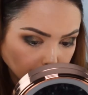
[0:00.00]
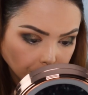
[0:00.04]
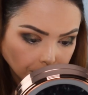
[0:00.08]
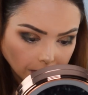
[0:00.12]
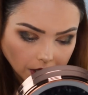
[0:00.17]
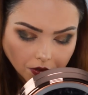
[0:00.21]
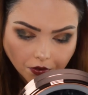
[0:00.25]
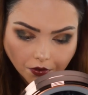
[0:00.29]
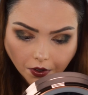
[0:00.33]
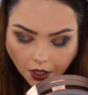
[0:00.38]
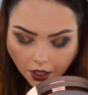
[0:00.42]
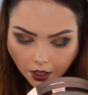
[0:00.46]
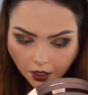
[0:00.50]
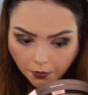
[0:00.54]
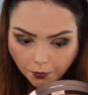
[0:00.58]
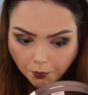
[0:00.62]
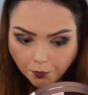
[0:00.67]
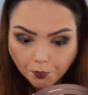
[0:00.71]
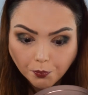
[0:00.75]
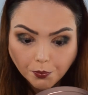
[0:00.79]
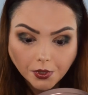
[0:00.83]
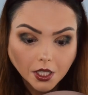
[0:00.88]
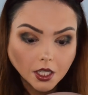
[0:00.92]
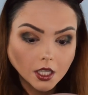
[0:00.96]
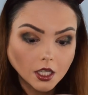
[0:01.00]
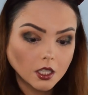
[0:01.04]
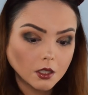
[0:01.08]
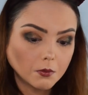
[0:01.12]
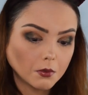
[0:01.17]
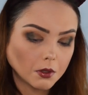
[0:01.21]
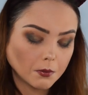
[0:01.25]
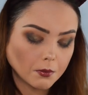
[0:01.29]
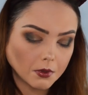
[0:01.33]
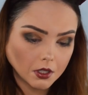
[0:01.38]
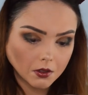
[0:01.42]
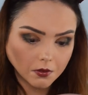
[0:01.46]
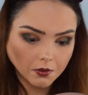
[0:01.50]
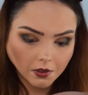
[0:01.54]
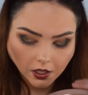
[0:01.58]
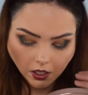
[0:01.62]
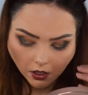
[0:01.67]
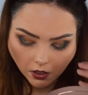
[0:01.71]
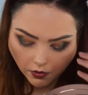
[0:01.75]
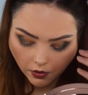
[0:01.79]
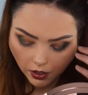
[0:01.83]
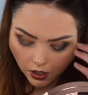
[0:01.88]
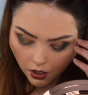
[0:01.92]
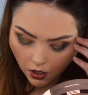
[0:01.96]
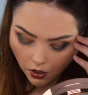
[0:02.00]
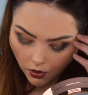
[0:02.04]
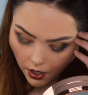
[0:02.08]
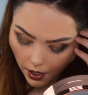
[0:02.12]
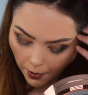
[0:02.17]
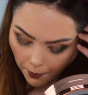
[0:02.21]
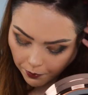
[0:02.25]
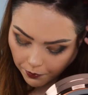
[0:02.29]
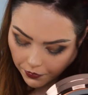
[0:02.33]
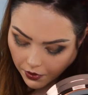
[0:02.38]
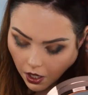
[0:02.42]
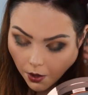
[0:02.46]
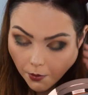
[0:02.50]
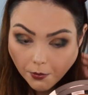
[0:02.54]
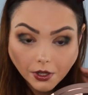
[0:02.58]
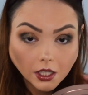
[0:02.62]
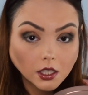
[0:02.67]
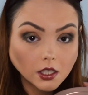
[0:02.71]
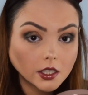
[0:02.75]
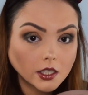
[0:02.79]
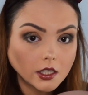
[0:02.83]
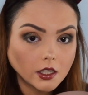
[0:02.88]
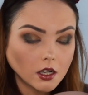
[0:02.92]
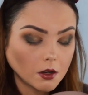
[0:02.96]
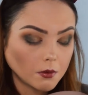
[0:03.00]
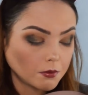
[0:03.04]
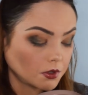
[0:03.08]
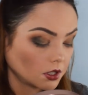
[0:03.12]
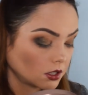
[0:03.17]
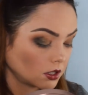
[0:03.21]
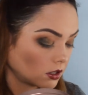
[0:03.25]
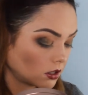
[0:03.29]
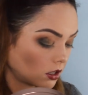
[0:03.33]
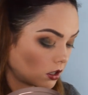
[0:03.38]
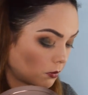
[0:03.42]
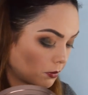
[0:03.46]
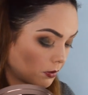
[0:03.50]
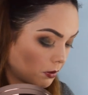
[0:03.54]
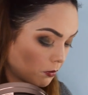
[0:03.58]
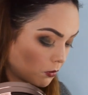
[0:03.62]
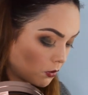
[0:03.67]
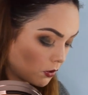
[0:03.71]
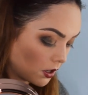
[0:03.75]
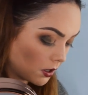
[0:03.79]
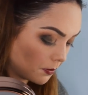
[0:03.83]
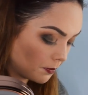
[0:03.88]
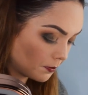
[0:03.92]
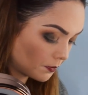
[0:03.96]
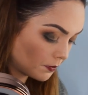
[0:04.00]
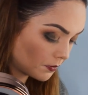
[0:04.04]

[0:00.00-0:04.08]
Big fan, big, big, big fan of it. Okay, I'm gonna clean it up just a little bit more.